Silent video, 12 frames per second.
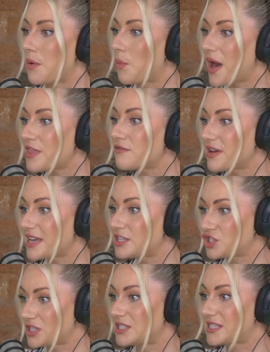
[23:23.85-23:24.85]
whether it is
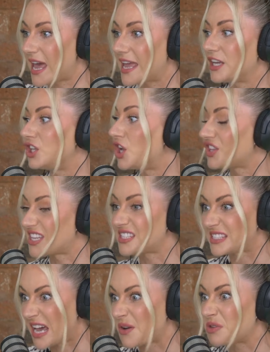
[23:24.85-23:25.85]
just saying, look, this
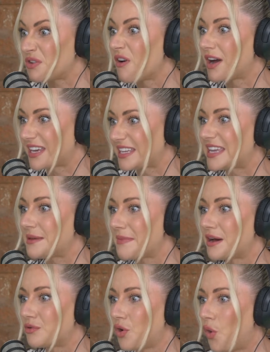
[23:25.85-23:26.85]
is how you write an
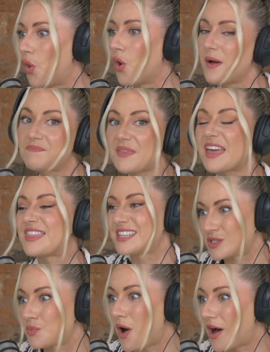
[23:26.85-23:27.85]
email, or this
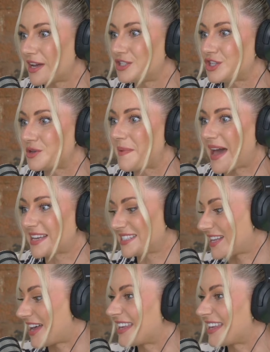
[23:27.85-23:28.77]
is what I do best,